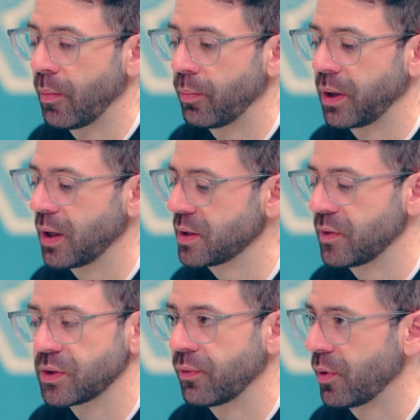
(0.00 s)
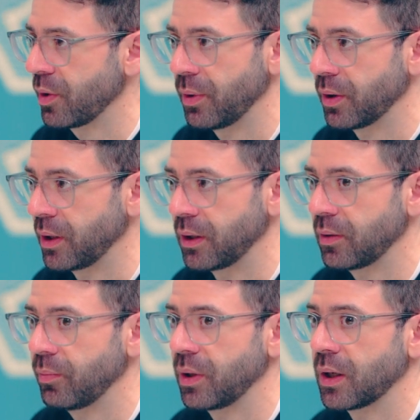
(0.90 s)
because of its affordability,
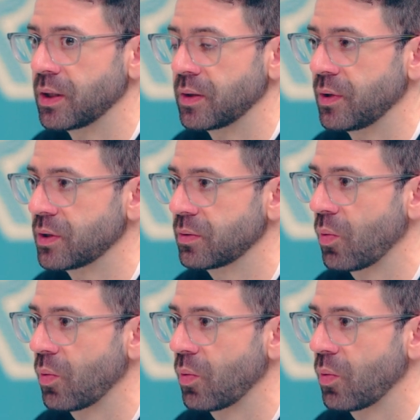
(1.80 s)
because of its